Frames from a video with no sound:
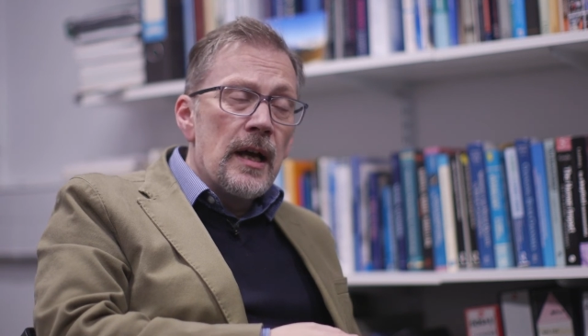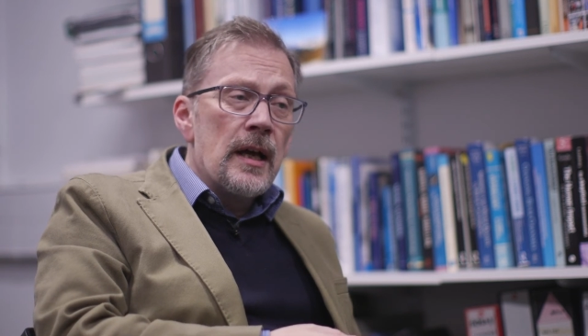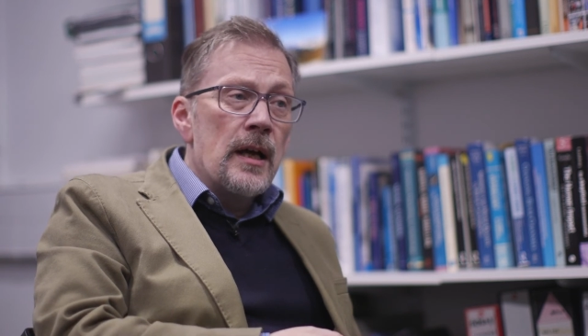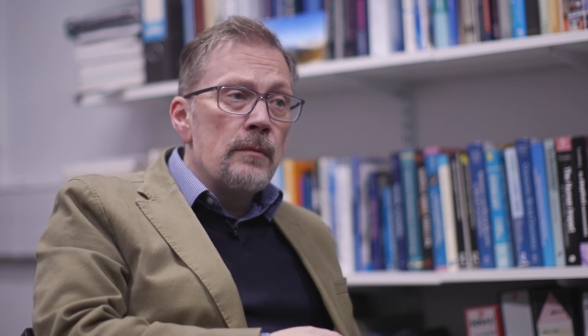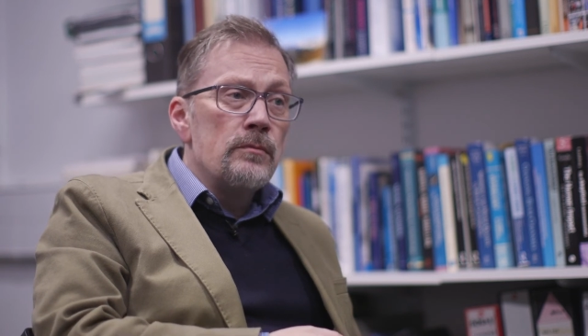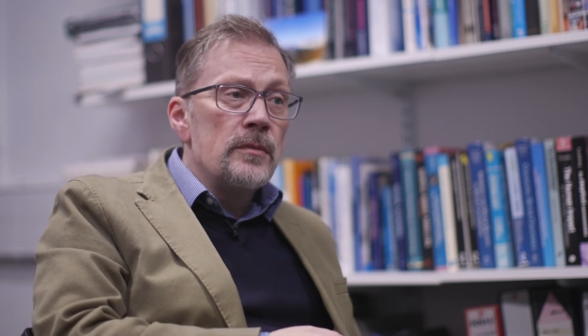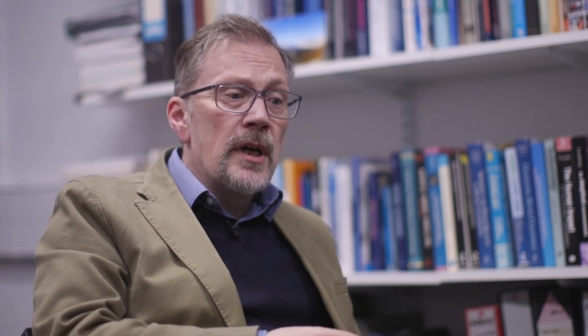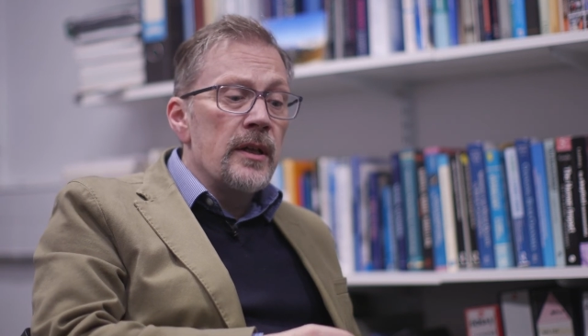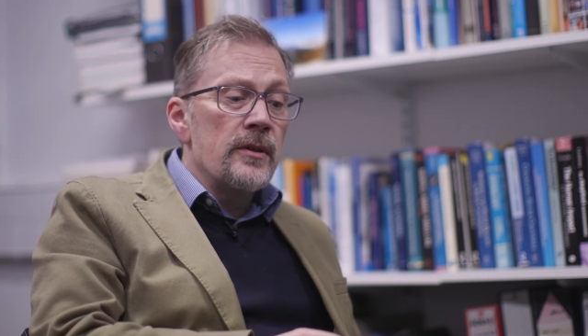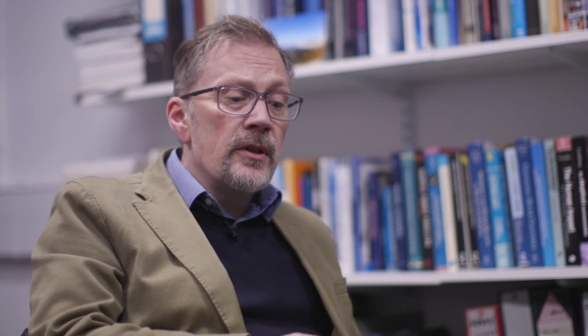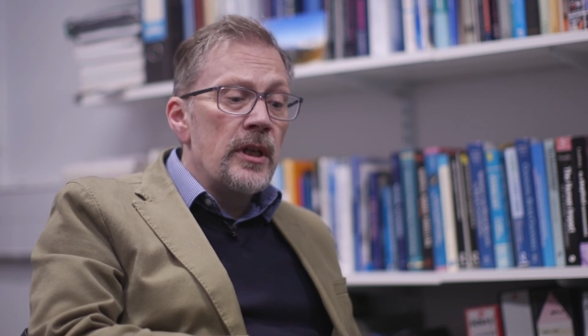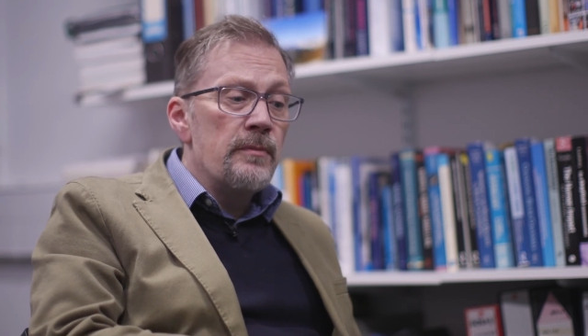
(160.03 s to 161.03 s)

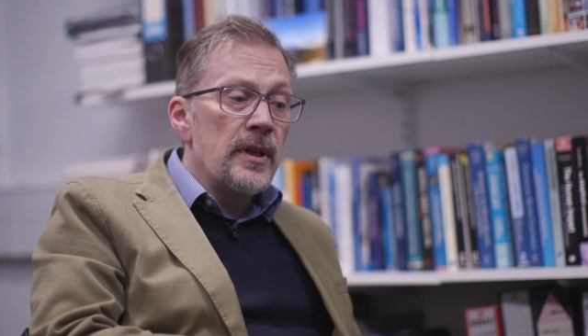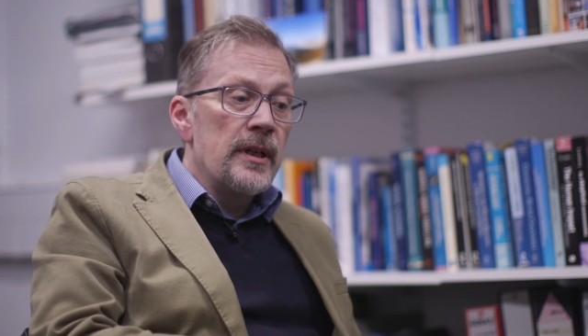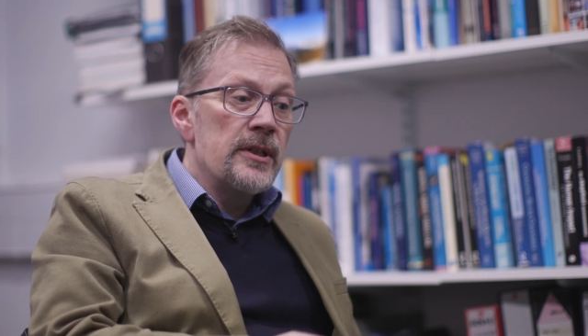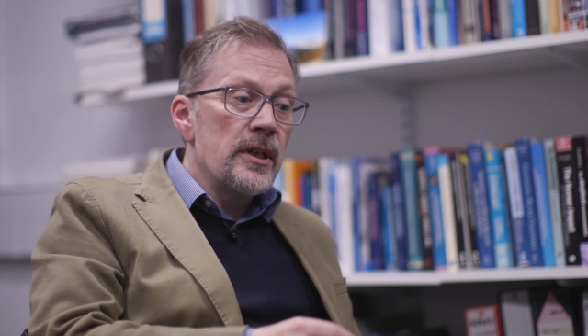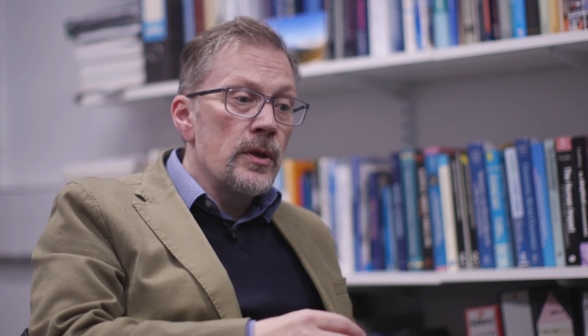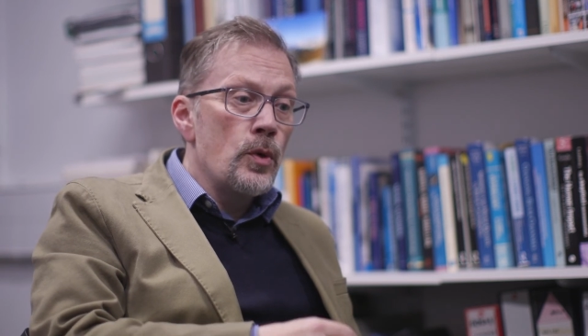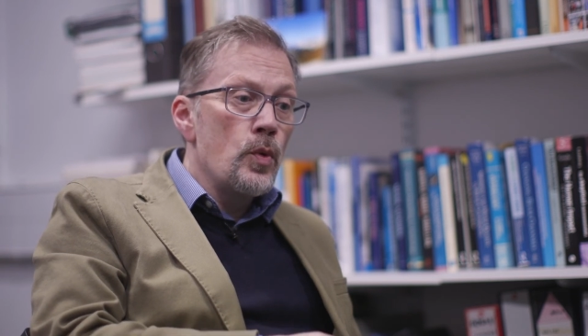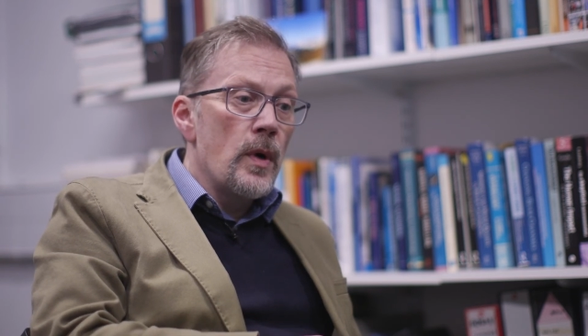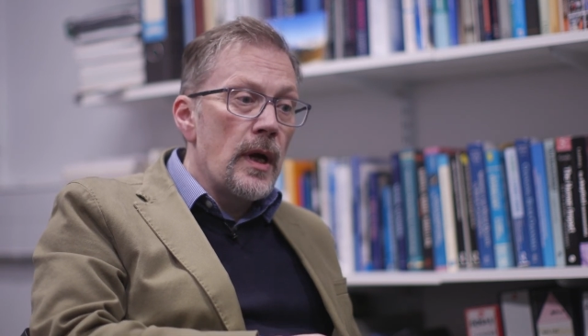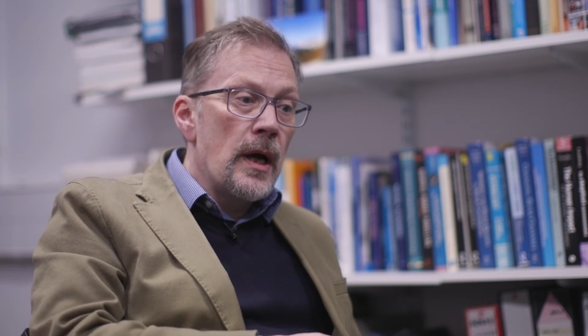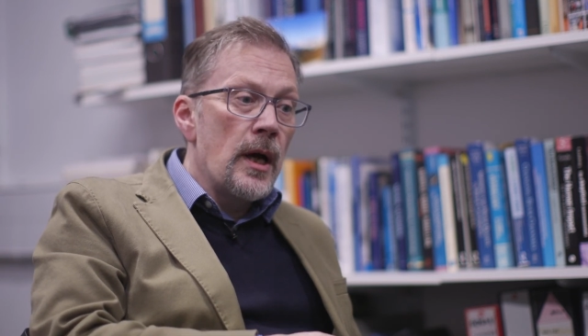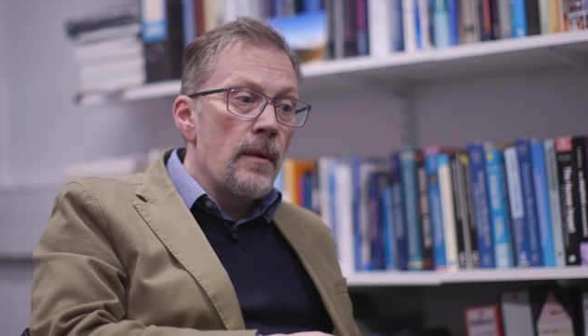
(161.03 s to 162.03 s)
and the political
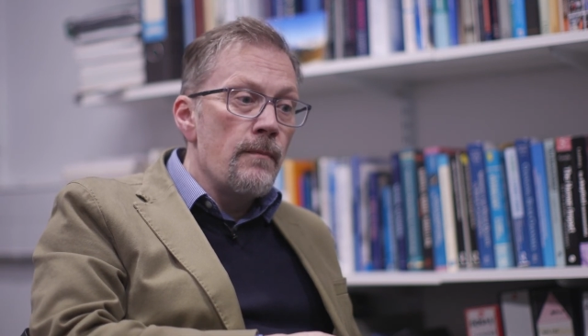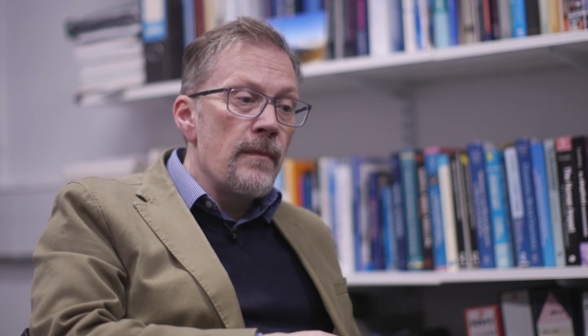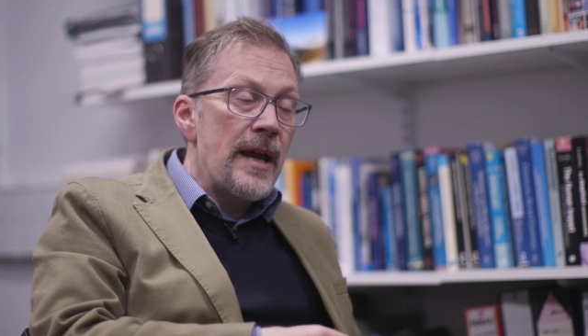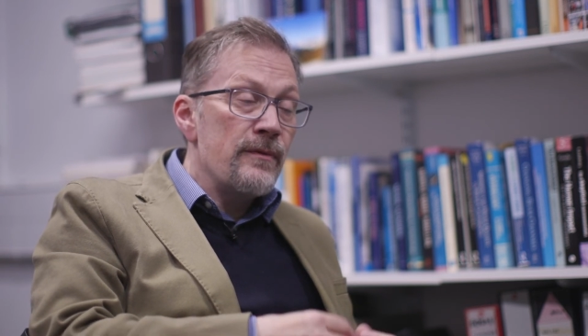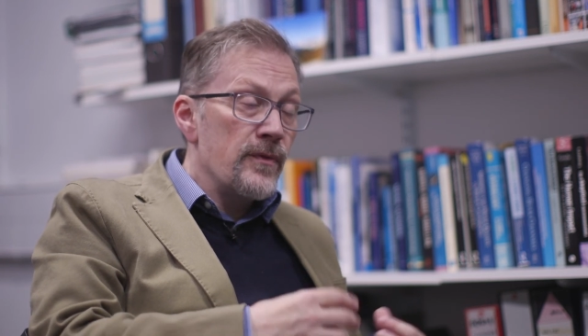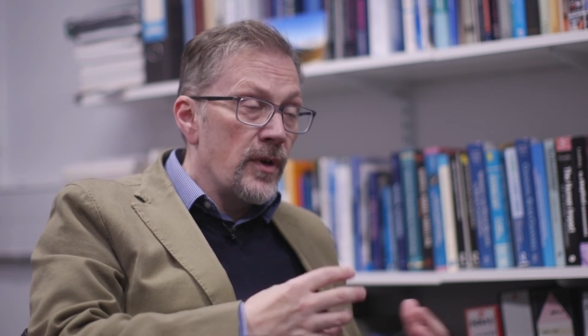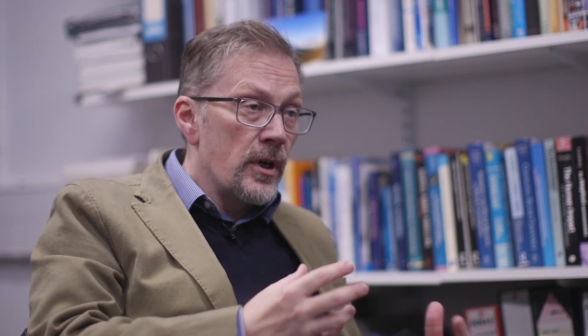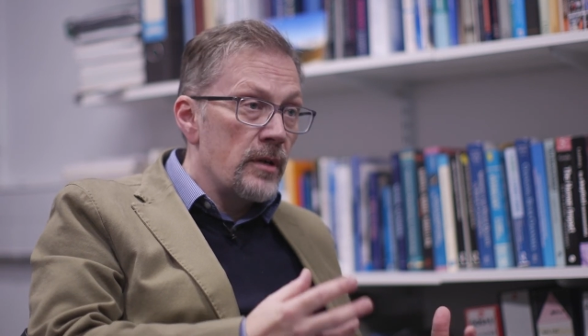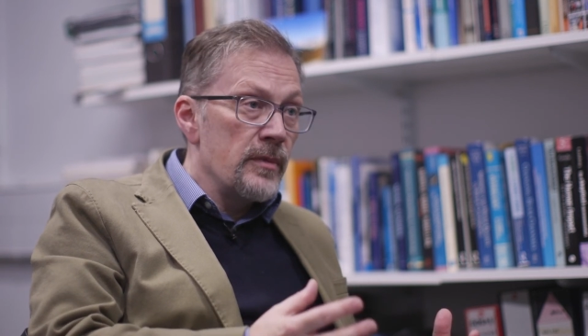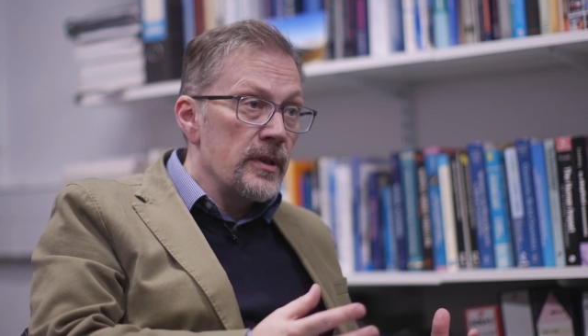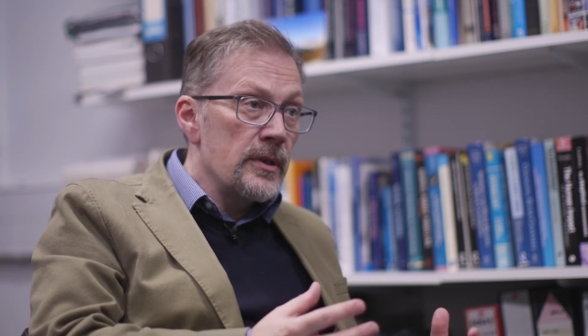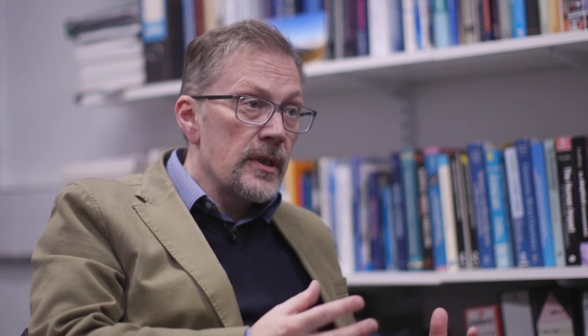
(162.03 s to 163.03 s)

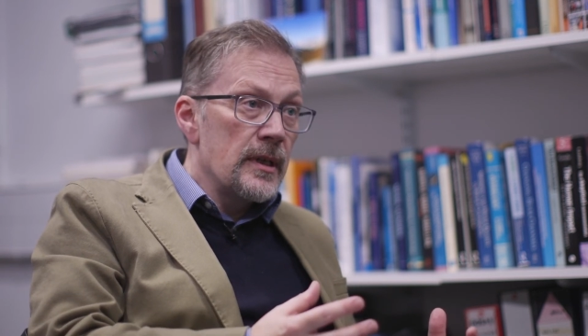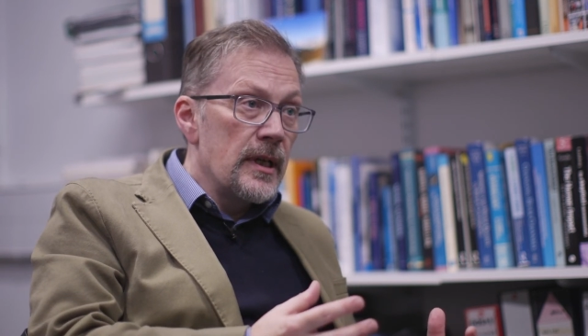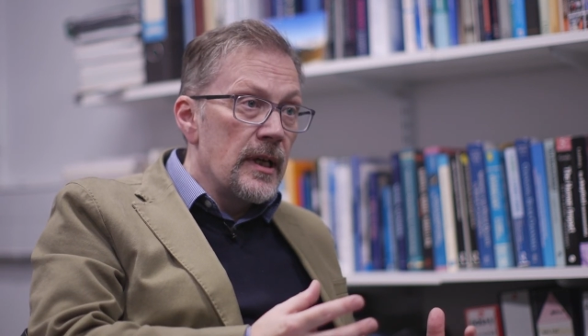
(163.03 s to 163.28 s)
environment